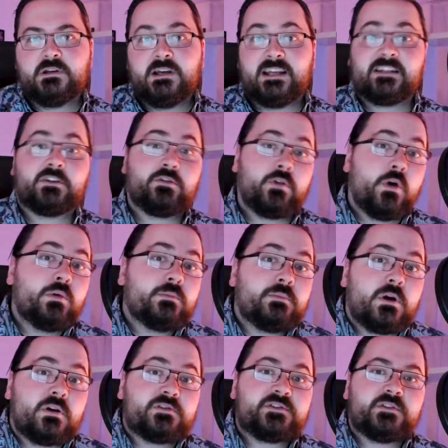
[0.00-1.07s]
and a grown
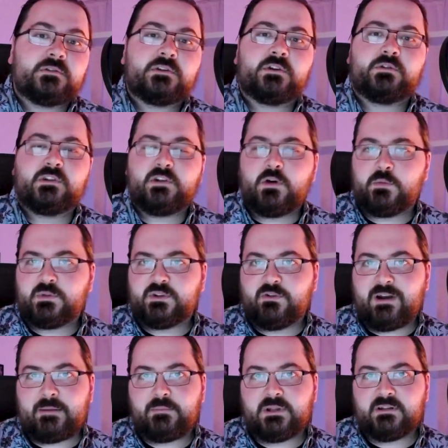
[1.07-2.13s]
person couldn't hope to
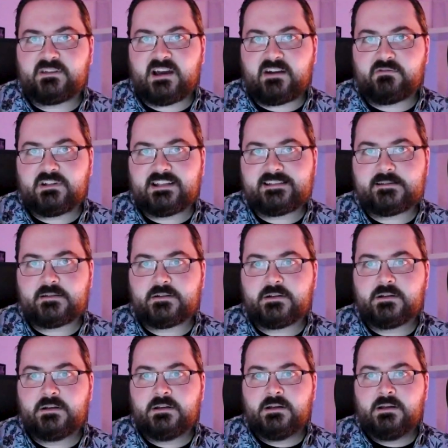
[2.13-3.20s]
grapple a tyrant lizard.
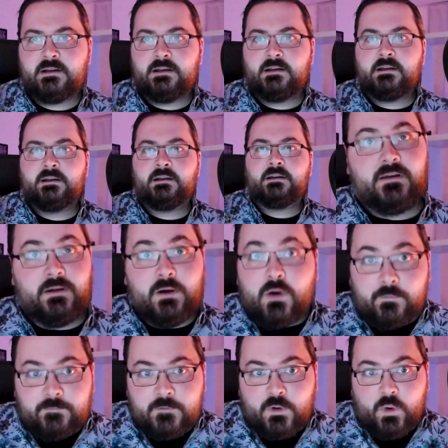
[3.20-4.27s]

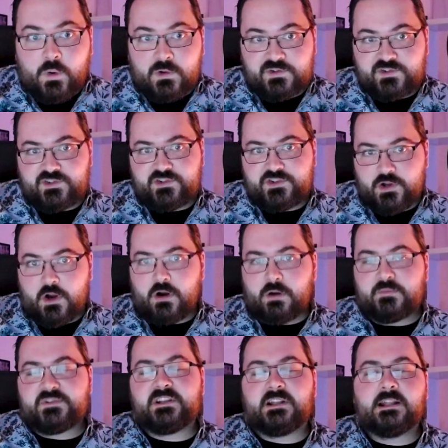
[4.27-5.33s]
Of course,
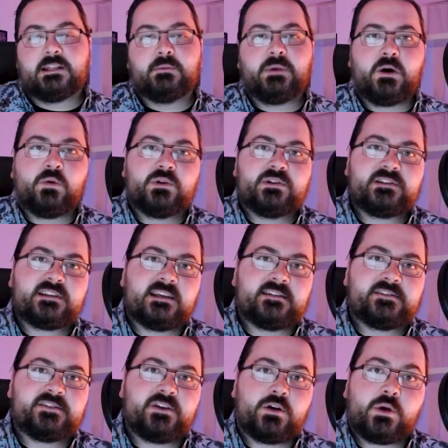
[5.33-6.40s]
charms and other powers can
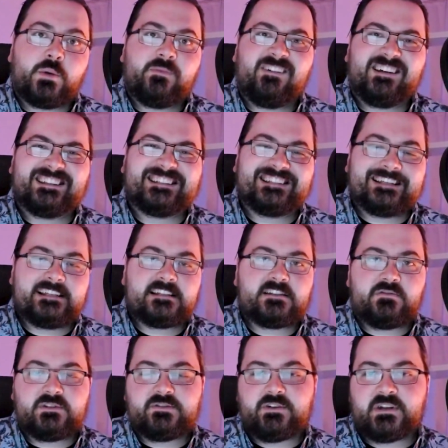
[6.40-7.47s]
circumvent these
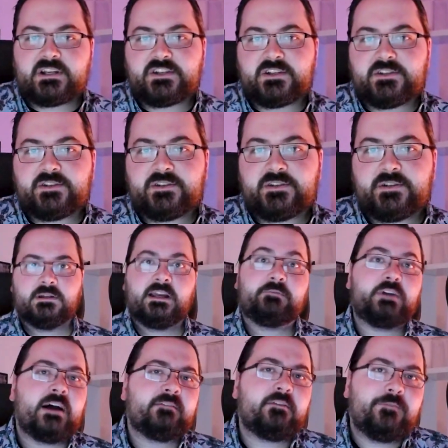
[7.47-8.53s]
restrictions. If
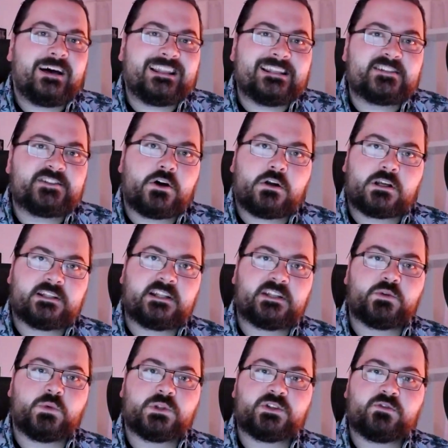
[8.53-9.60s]
you have a valid target that
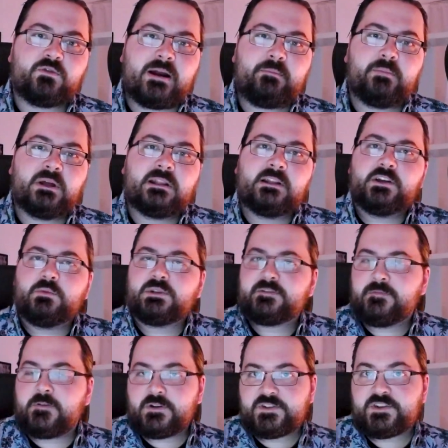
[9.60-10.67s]
you want to grapple, you must
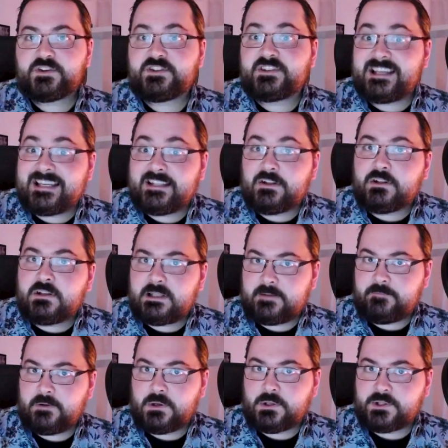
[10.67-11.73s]
first succeed on the
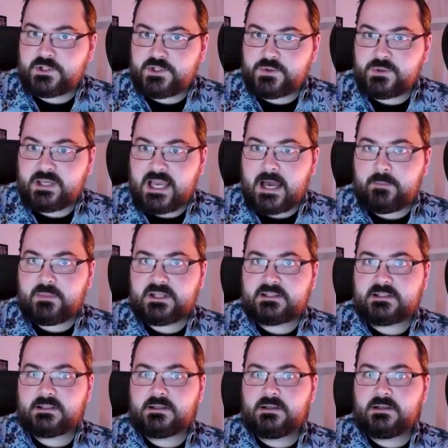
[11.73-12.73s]
difficulty 2 gambit.